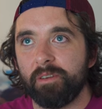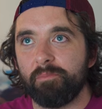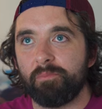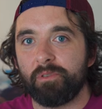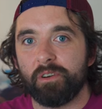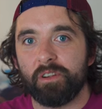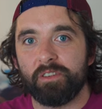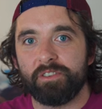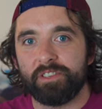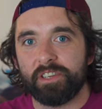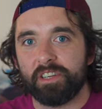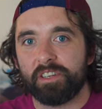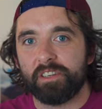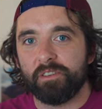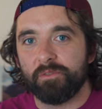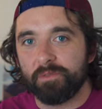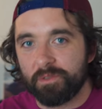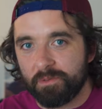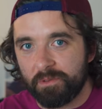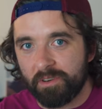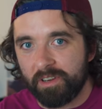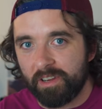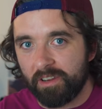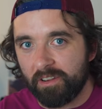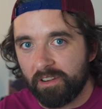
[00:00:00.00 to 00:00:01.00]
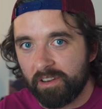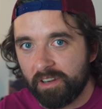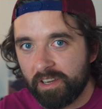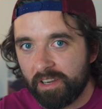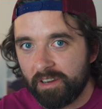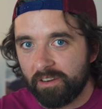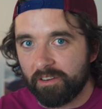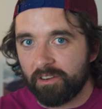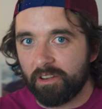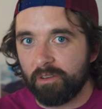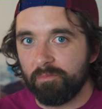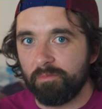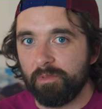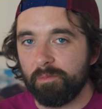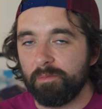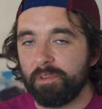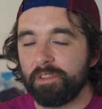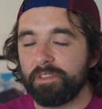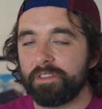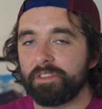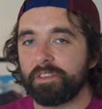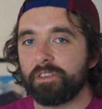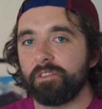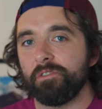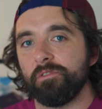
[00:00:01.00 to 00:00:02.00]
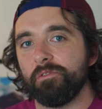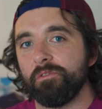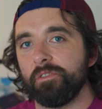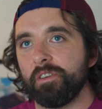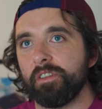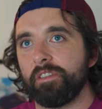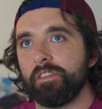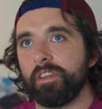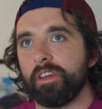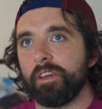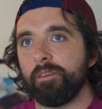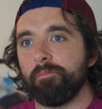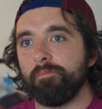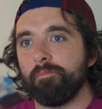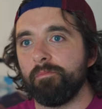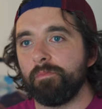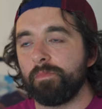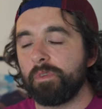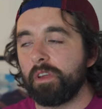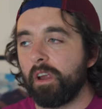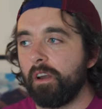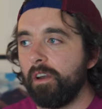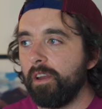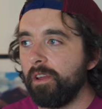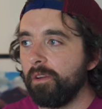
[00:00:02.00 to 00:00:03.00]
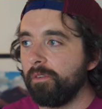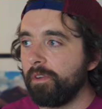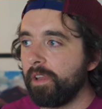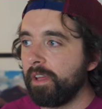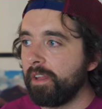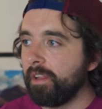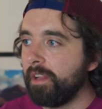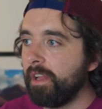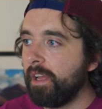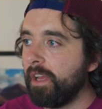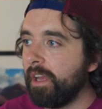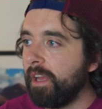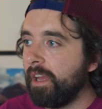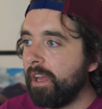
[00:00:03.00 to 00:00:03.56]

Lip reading: a project I was working on here a couple of months ago with Gary O'Neill.